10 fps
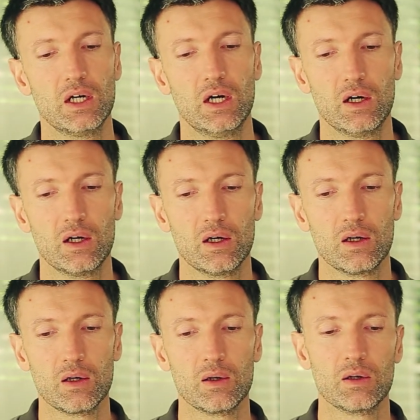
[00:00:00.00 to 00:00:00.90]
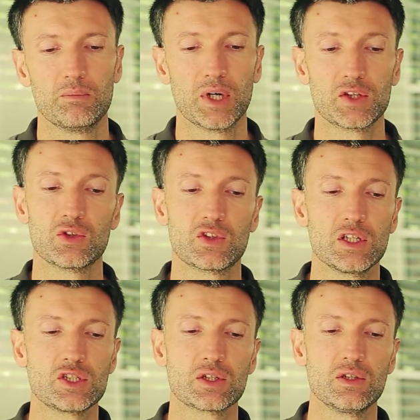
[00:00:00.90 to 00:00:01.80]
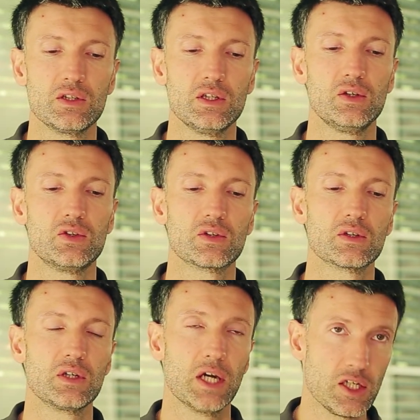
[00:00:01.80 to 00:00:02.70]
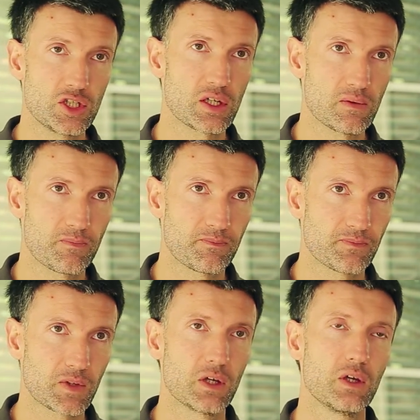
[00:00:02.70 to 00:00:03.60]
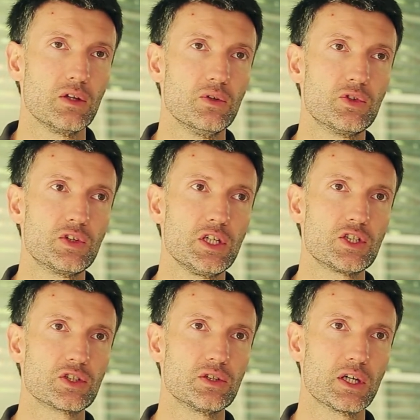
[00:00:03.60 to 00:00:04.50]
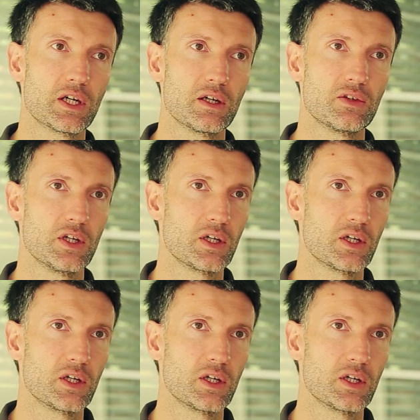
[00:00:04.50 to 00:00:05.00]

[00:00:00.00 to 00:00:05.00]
But the station is aging. The station has